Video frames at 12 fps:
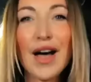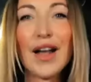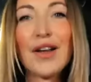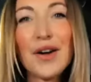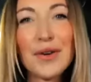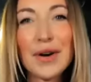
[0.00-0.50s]

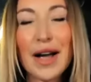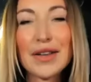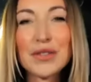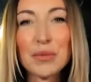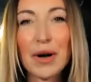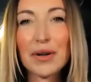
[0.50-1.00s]
Hello
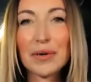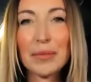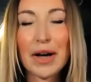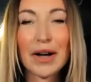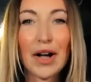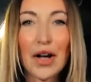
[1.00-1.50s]
and welcome
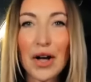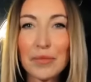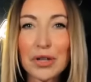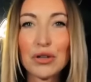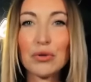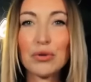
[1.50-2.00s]
back. I hope
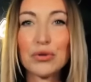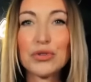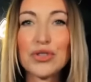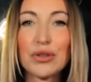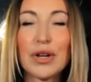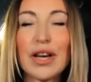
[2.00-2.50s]
that you're all
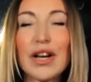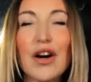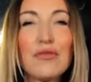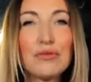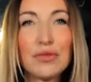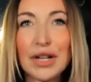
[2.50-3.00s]
doing
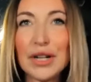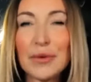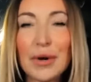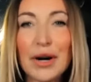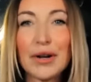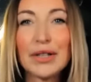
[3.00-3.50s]
really
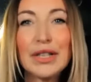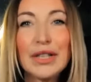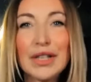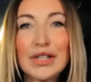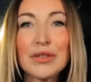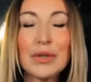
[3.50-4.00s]
well.
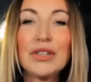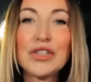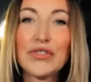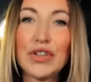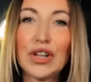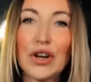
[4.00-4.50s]
So in
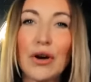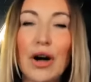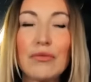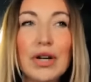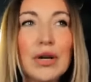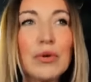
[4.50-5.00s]
this video, I
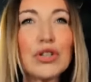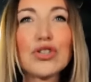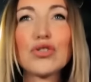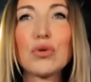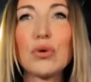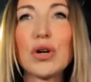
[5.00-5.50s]
really wanted
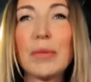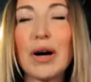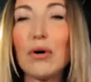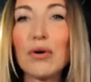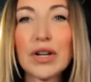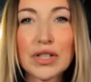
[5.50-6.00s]
to talk
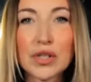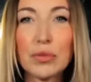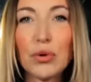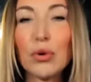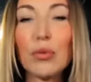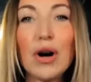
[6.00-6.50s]
about or
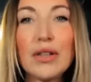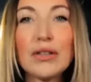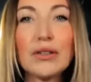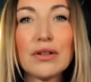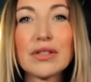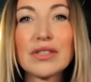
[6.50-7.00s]
explore why the
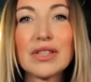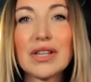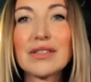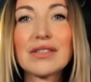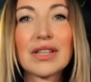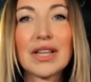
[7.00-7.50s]

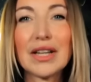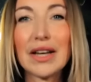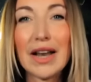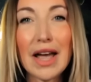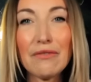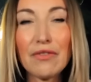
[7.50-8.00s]
narcissist can
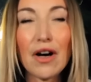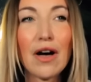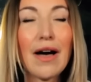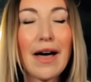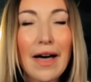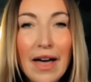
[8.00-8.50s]

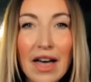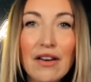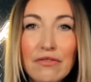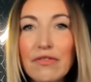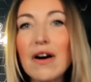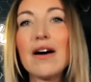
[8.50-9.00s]
never,
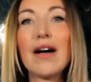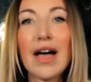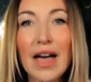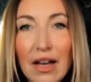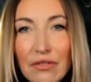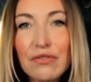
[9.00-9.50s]
ever,
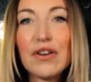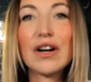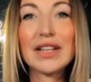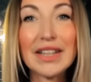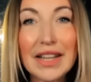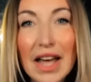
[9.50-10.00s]

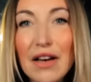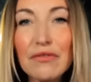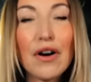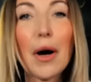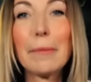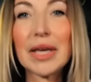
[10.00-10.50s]
ever,
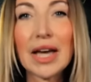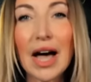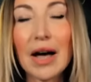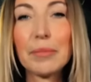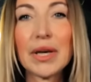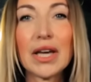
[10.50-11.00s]
never be
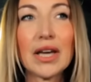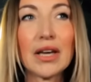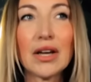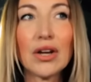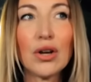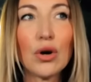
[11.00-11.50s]
happy
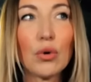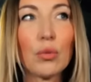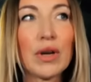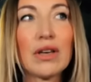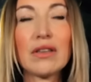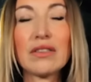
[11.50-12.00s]

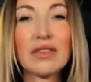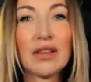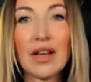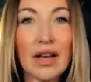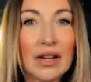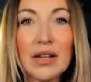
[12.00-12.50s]
with
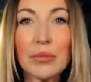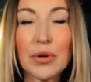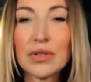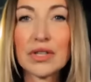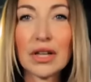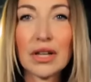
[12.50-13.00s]

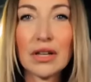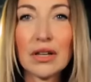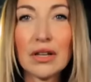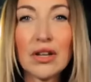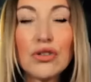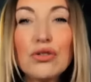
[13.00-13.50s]
anybody.
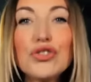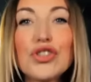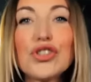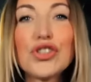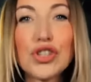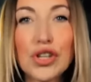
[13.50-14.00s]
Not
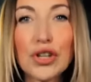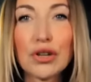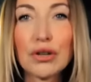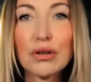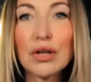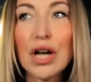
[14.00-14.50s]
just
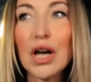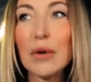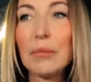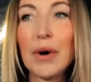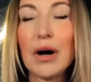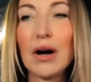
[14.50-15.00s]
you,
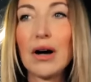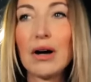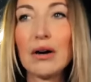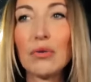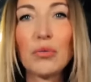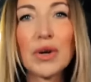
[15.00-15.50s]

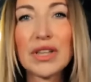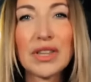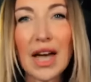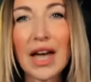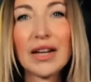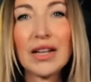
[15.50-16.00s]
but with
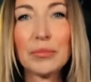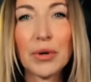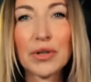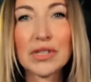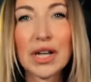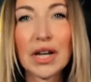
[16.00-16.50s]

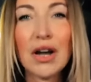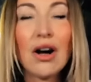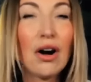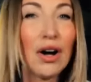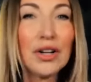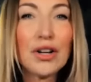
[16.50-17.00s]
anybody.
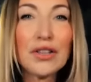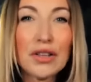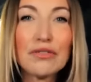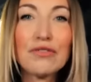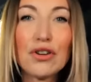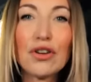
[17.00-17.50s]
I know
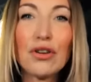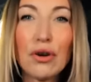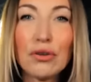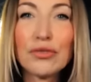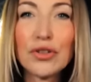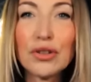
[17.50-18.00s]
that for a
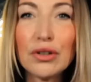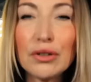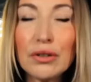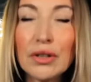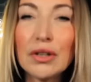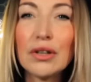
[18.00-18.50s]
lot of
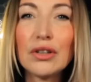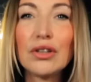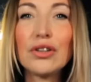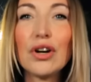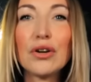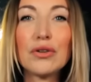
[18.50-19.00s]
you,
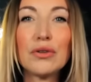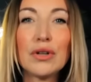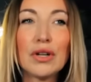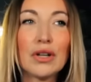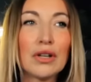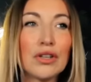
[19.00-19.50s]
you
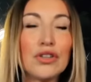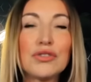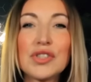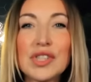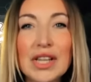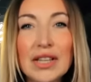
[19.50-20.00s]
know, you
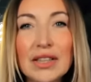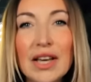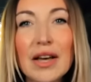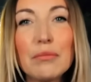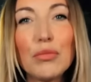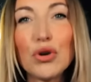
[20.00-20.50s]
see
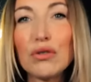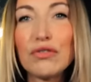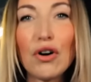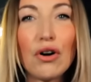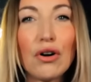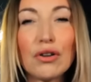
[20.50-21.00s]
them
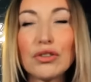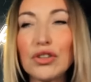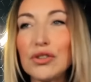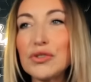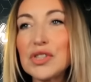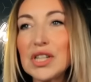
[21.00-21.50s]
move
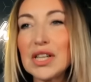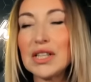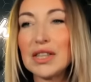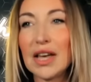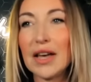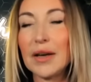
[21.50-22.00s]
on, you see
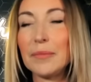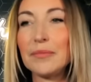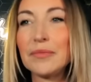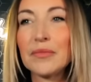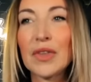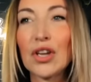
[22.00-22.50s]
them,
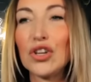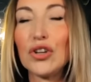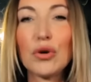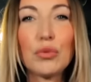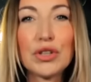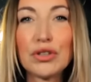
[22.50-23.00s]
you
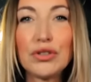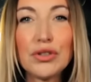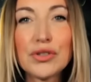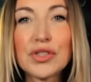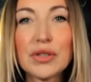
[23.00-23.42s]
know, with new